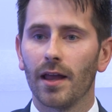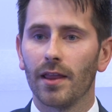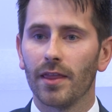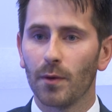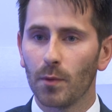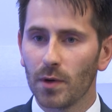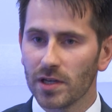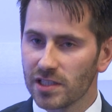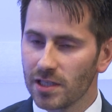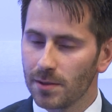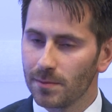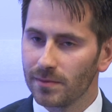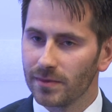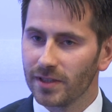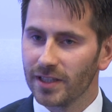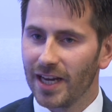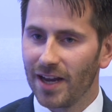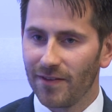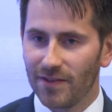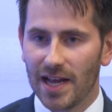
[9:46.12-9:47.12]
There were
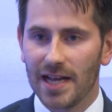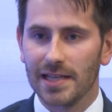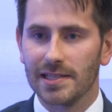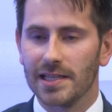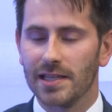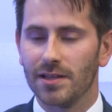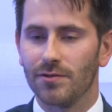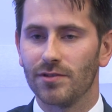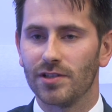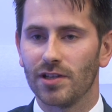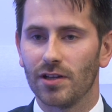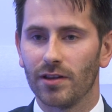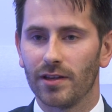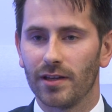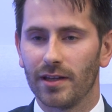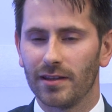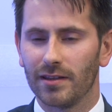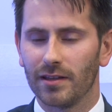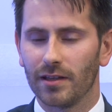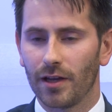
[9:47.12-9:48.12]
some caveats in the result,
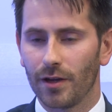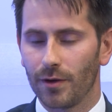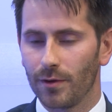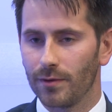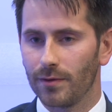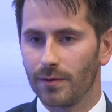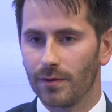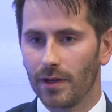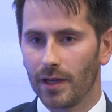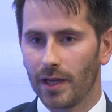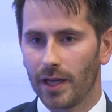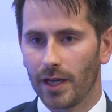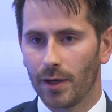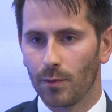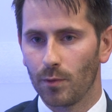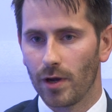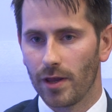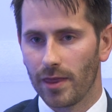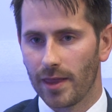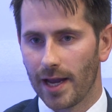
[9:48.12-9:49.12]
though,
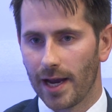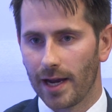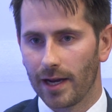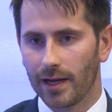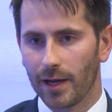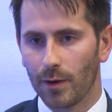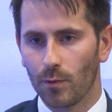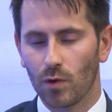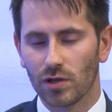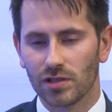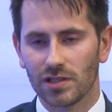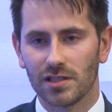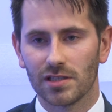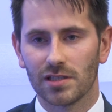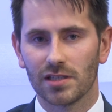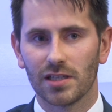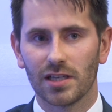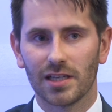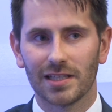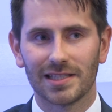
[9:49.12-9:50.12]
weren't there? It
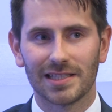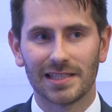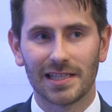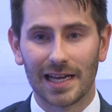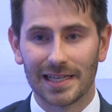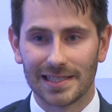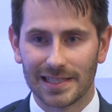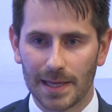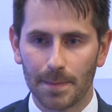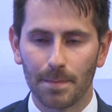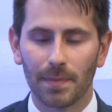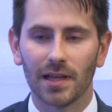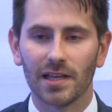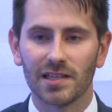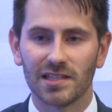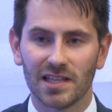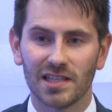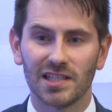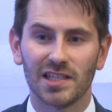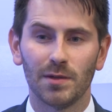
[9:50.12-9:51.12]
wasn't as simple
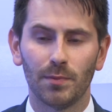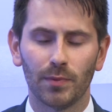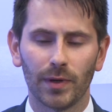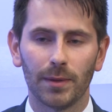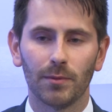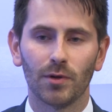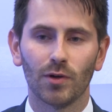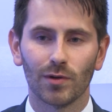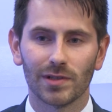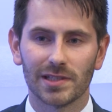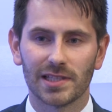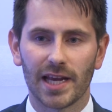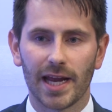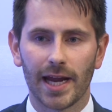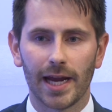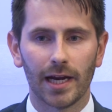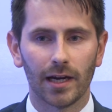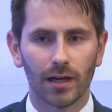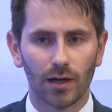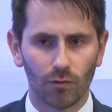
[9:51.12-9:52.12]
as the Supreme Court
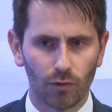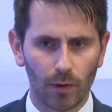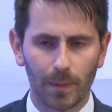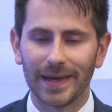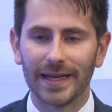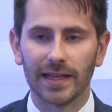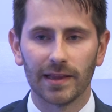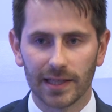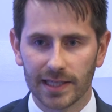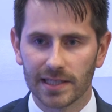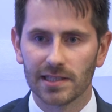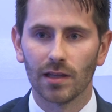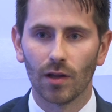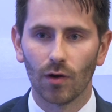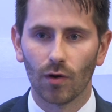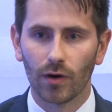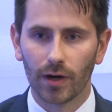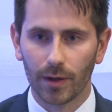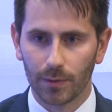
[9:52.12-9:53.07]
saying, repeal this law.